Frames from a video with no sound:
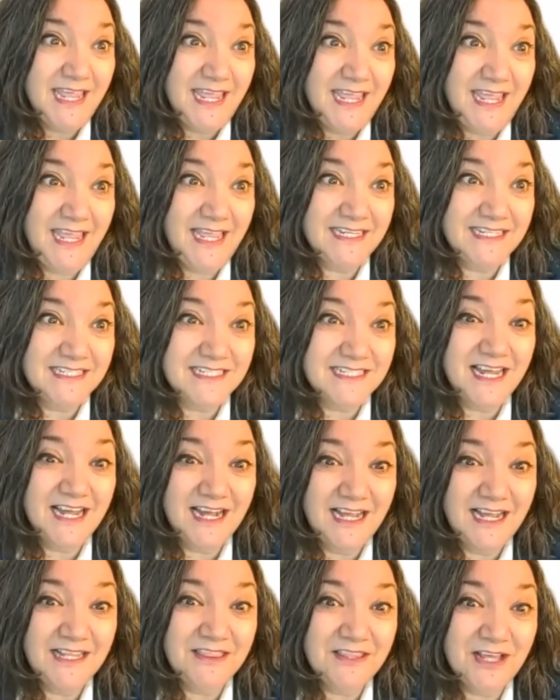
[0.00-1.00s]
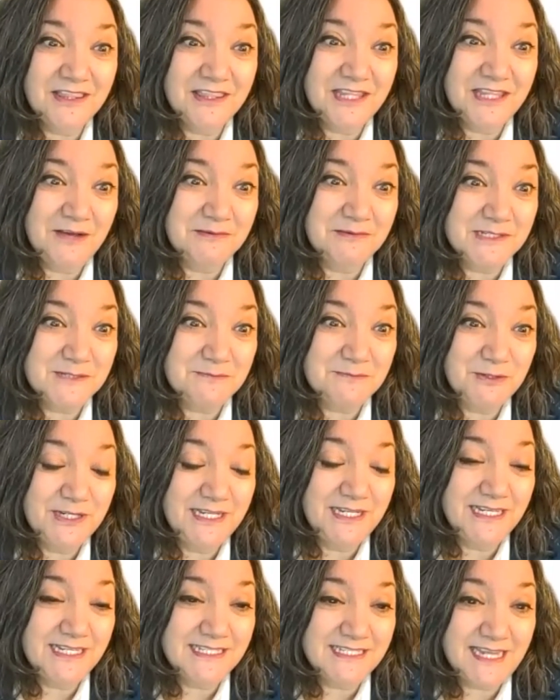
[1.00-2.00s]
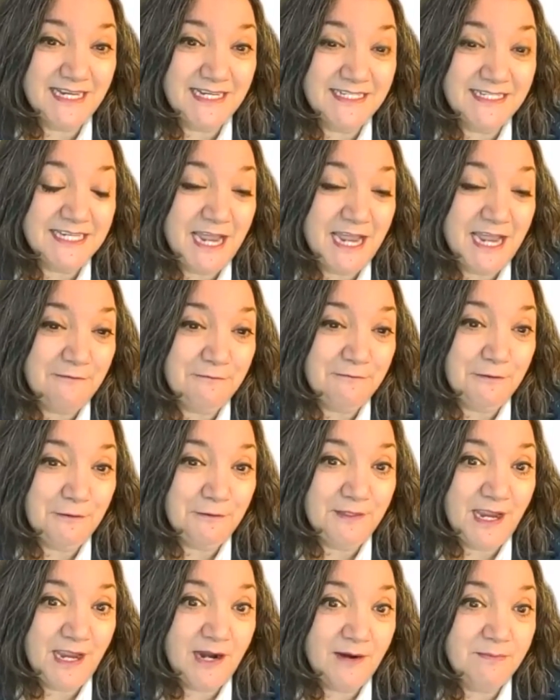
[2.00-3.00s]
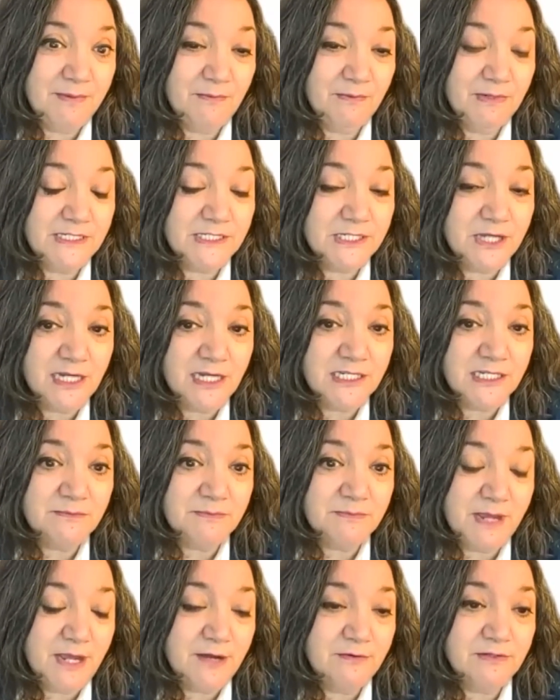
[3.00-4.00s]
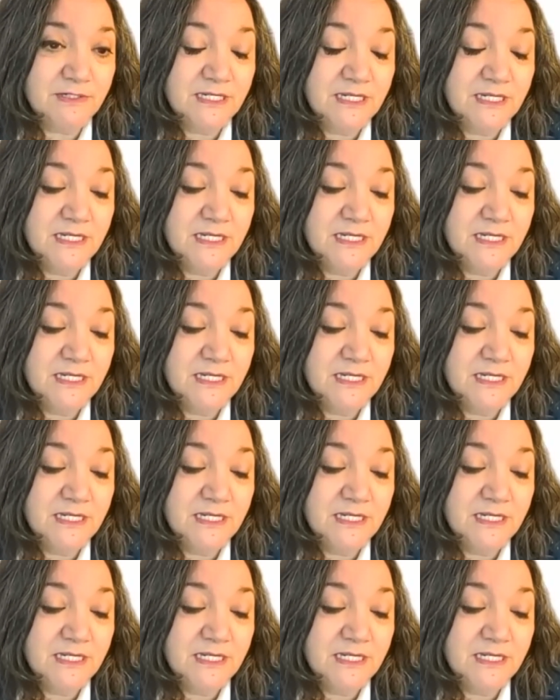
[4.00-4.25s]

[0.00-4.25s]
And I thought that was pretty exciting to have her there. But we talked about